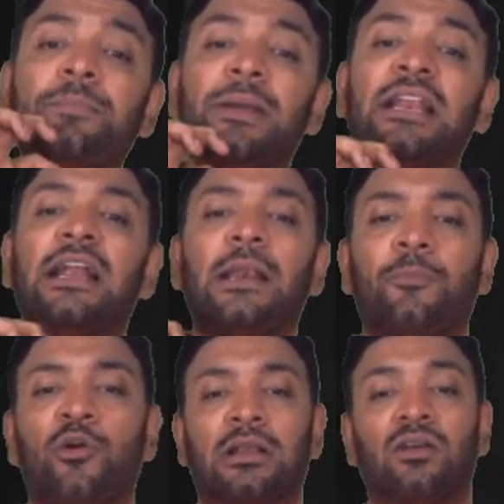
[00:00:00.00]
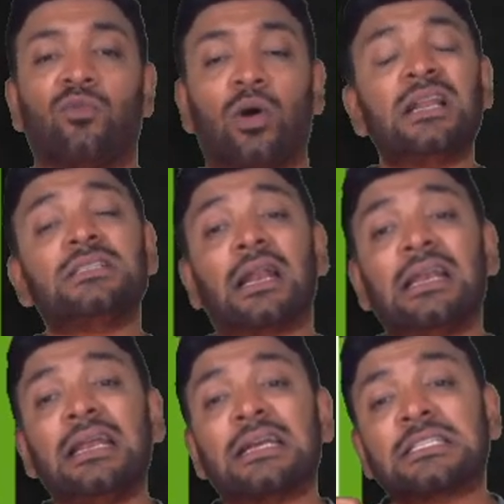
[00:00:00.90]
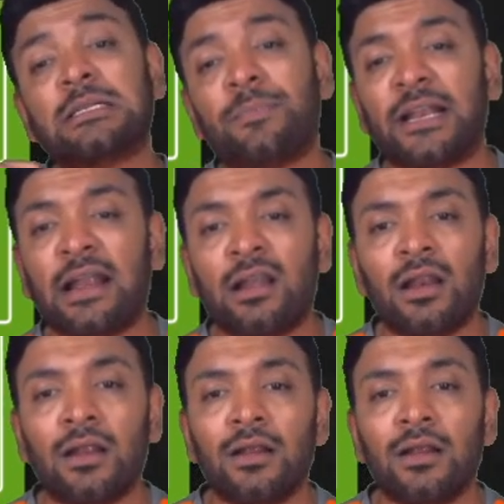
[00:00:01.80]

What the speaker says: period reported. What is earliest period?